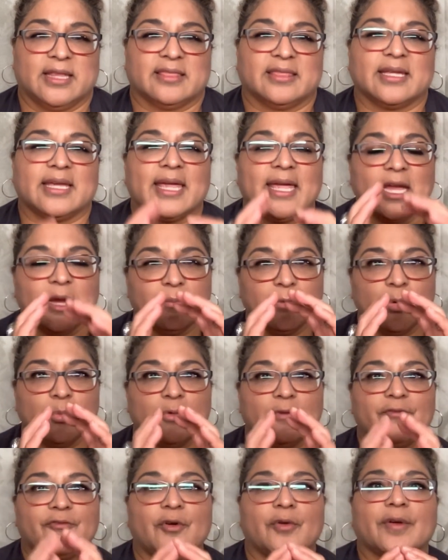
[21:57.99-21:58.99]
The camera
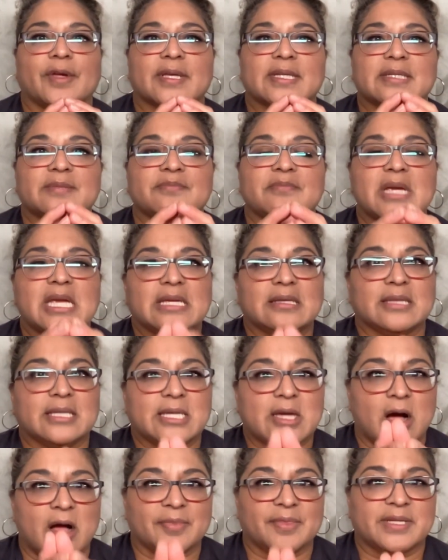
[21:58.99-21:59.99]
will focus
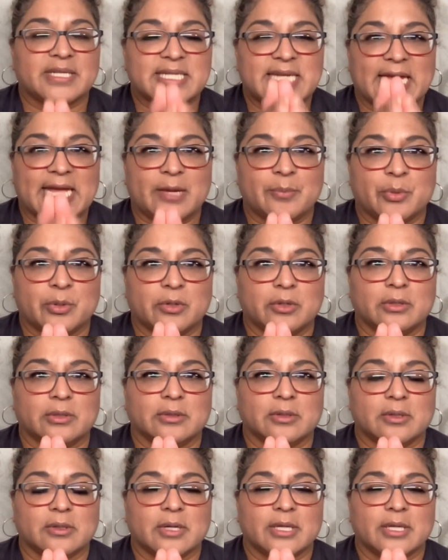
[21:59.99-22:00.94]
mainly on the table,